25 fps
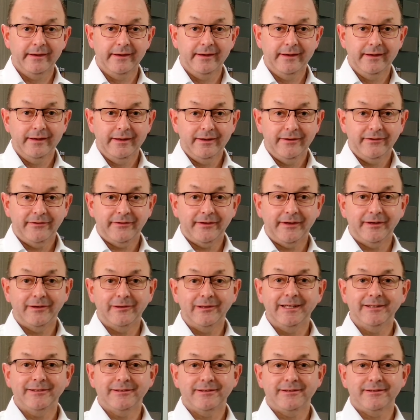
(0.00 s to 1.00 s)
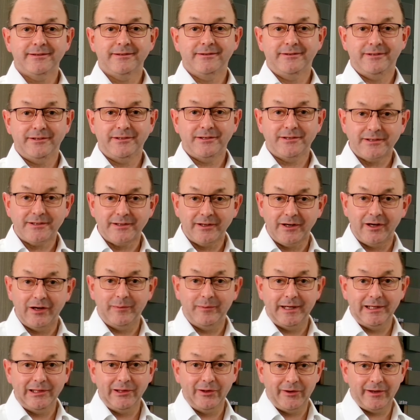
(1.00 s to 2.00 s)
So let's just start by
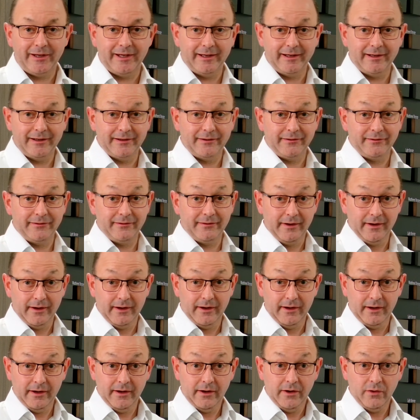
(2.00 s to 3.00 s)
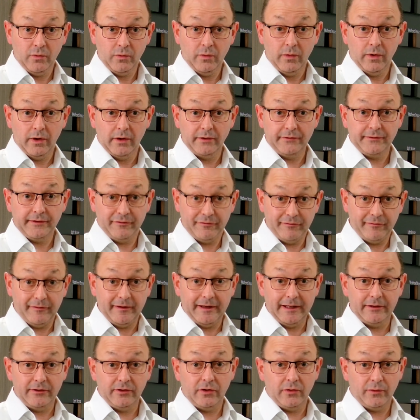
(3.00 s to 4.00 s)
looking at what a fire
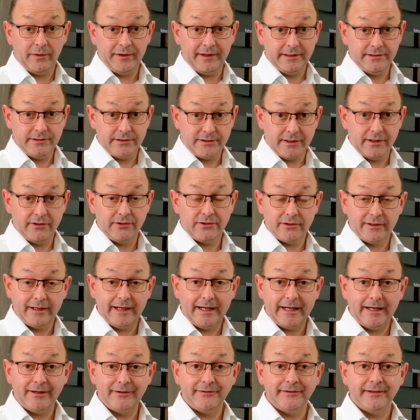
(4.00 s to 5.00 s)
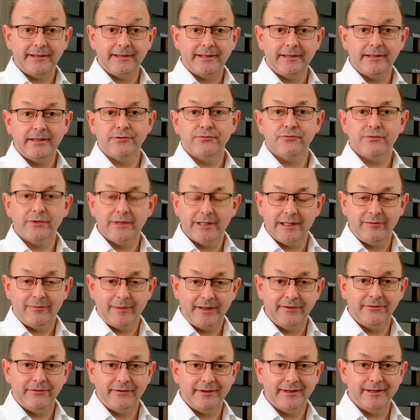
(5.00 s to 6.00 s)
door within social housing is really meant
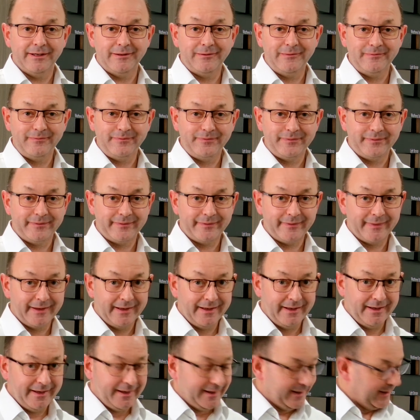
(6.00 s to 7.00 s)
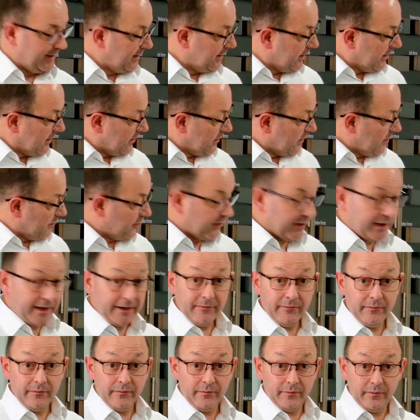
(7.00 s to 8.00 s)
to do. The
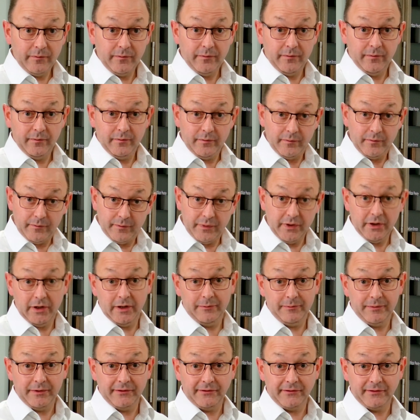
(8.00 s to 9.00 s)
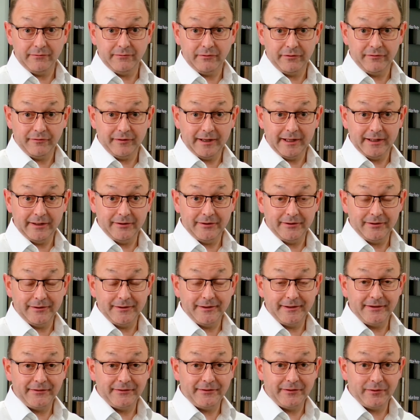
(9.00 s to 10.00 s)
prime purpose of a fire door is
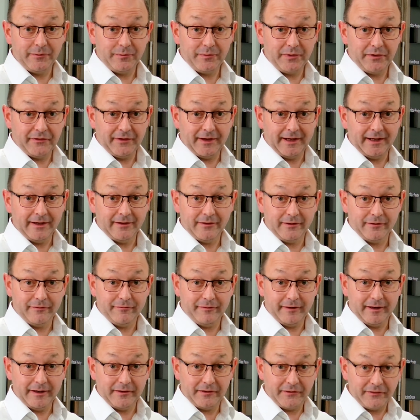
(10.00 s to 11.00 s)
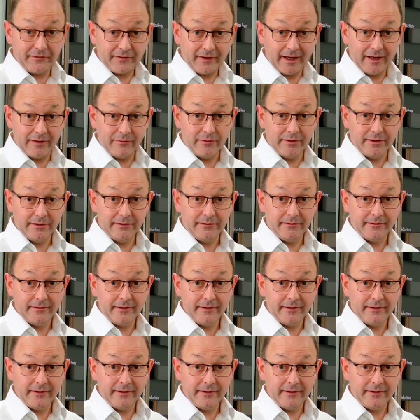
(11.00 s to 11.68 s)
to protect the fire escape route.